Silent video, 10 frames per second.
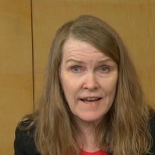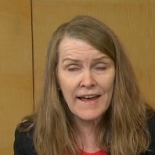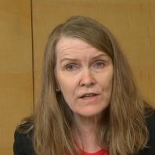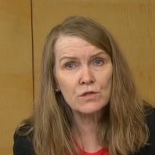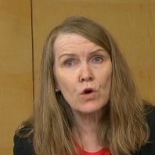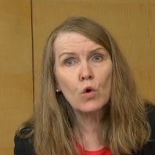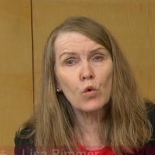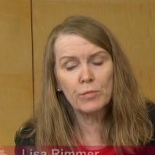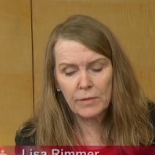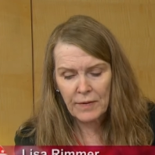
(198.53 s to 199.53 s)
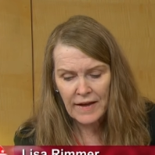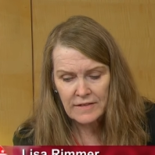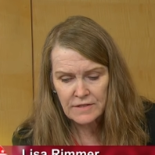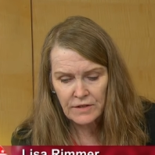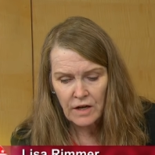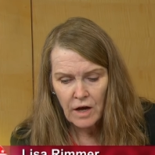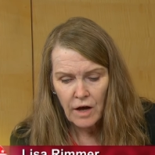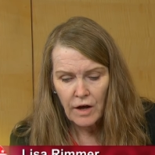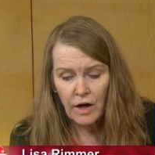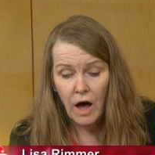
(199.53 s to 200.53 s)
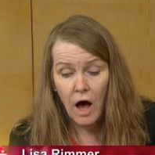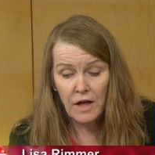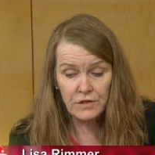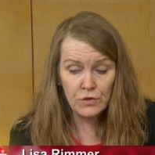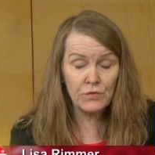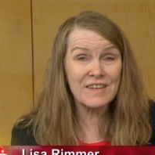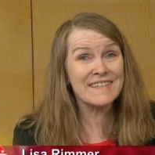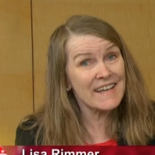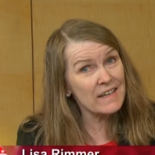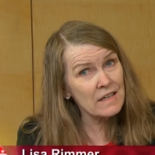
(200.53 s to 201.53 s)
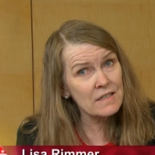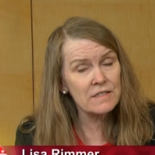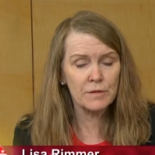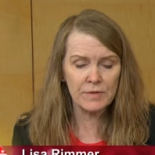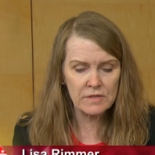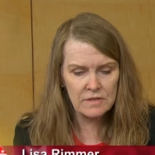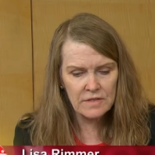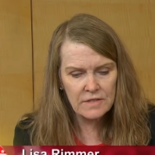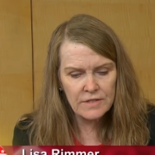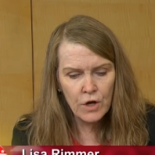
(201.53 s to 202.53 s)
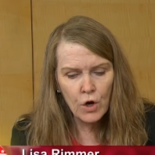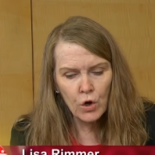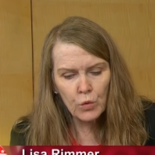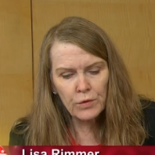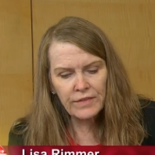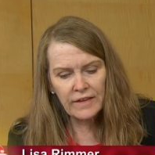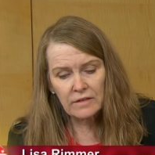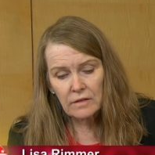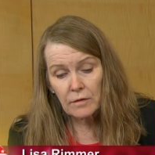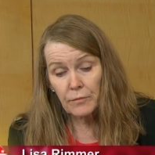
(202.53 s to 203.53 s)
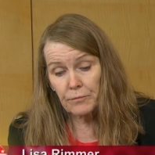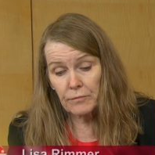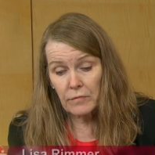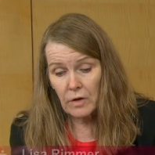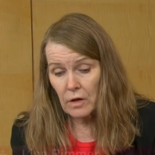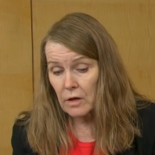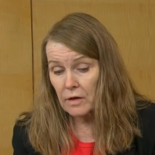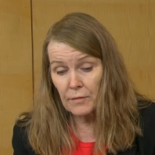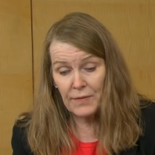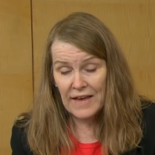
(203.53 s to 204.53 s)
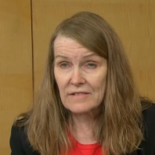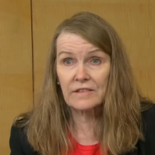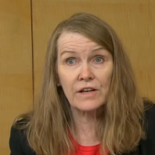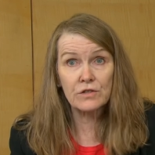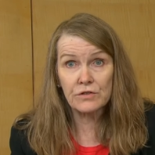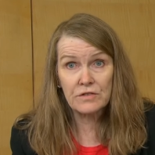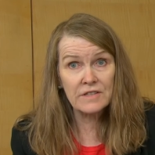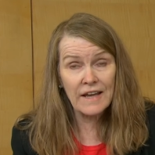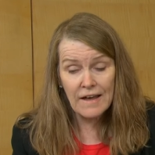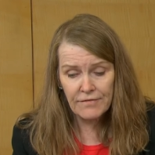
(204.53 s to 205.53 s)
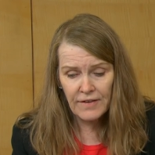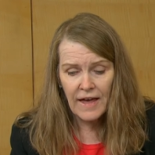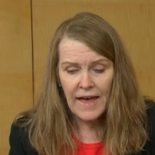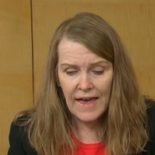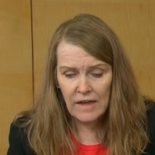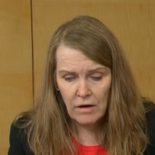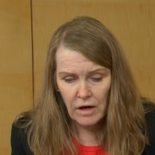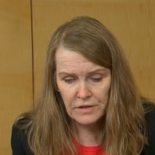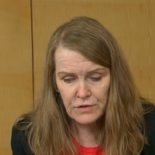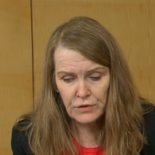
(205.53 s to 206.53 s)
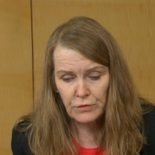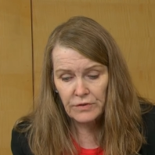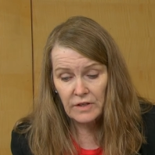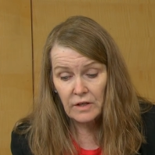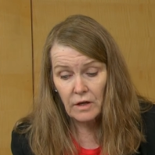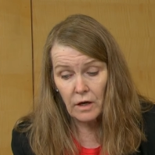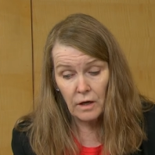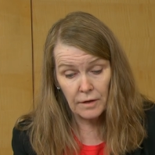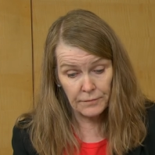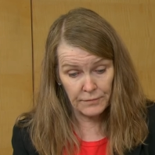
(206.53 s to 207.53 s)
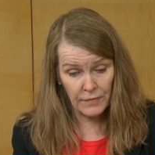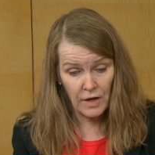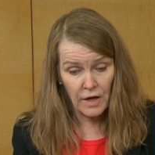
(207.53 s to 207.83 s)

tax will be passed on to the tenants, the businesses, who will then uh, pass it on to their staff and on to the um,